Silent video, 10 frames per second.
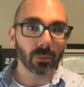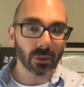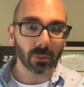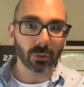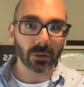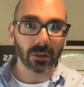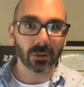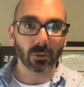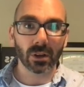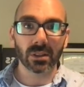the
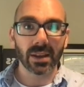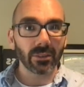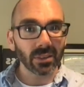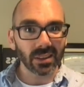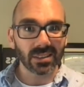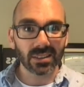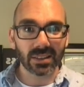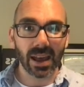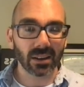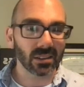previous ones everything
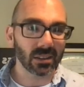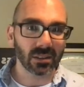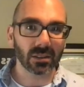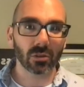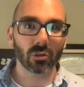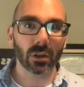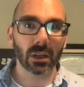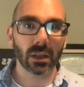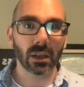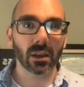stacks this is a
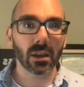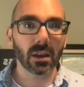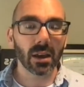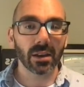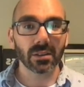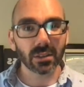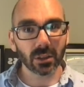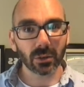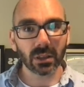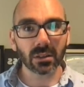training uh,
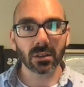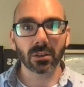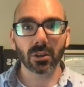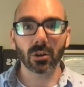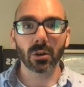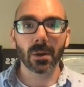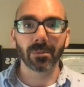series and so